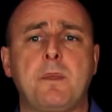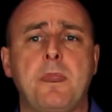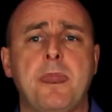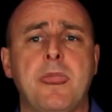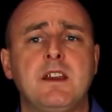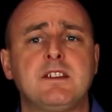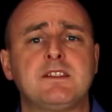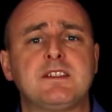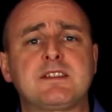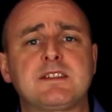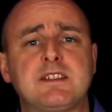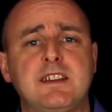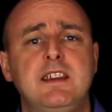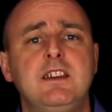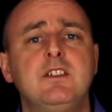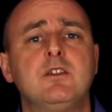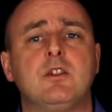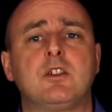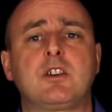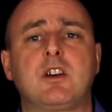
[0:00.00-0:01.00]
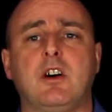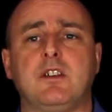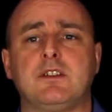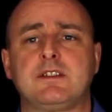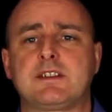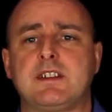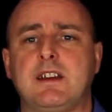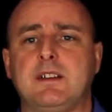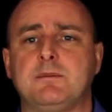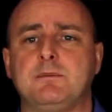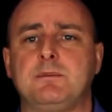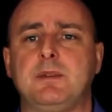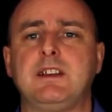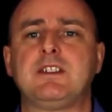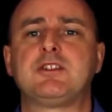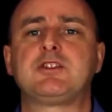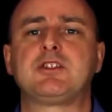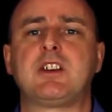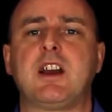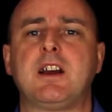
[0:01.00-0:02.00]
to see your content being
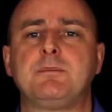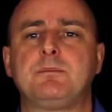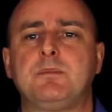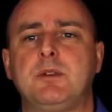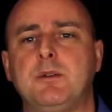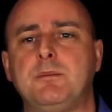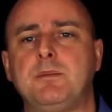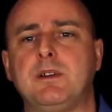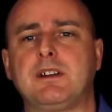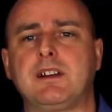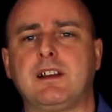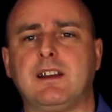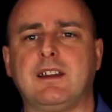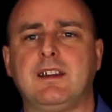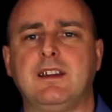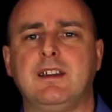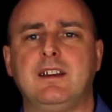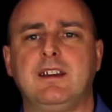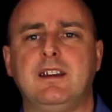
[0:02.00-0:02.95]
shared publicly,